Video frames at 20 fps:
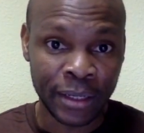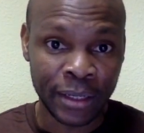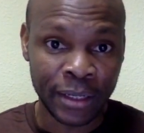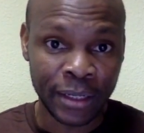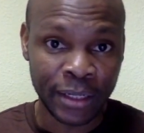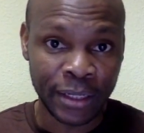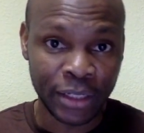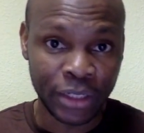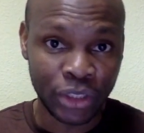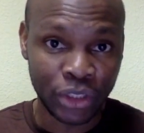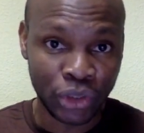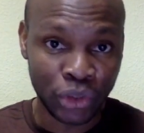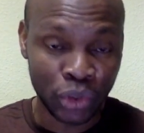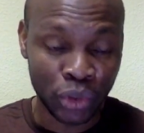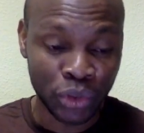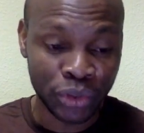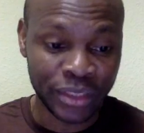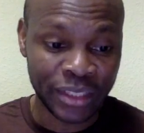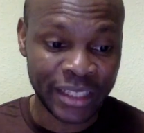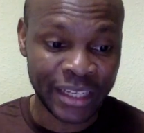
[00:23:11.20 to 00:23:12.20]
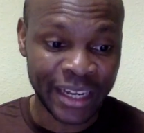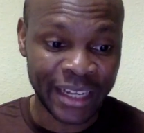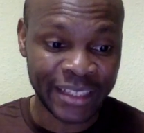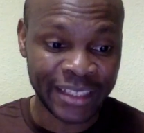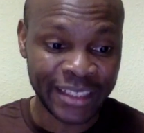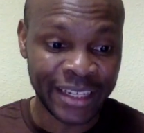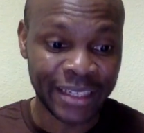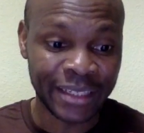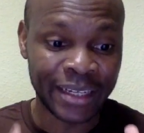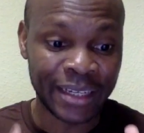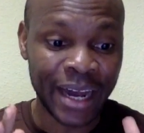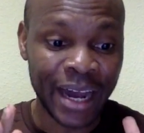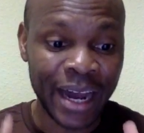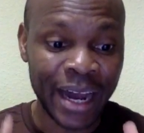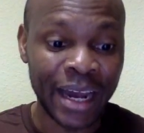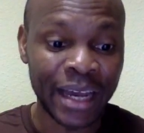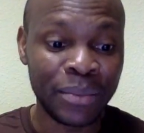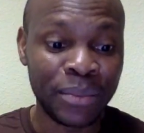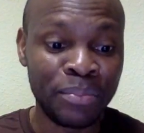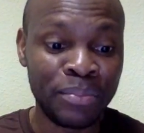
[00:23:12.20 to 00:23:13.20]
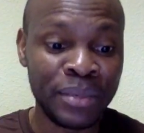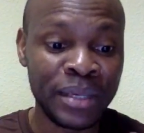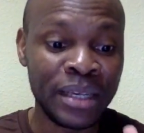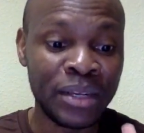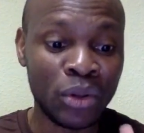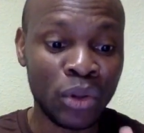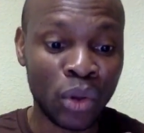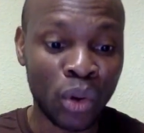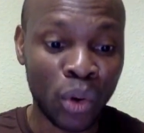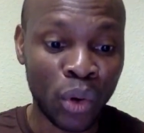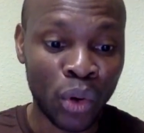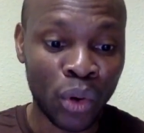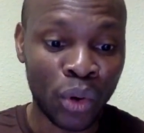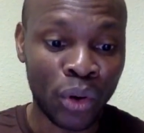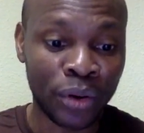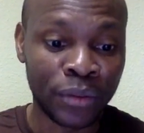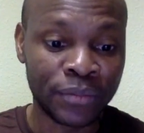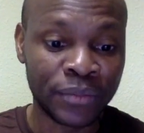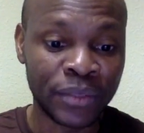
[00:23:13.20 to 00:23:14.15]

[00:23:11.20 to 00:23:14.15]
ensures that in IP law,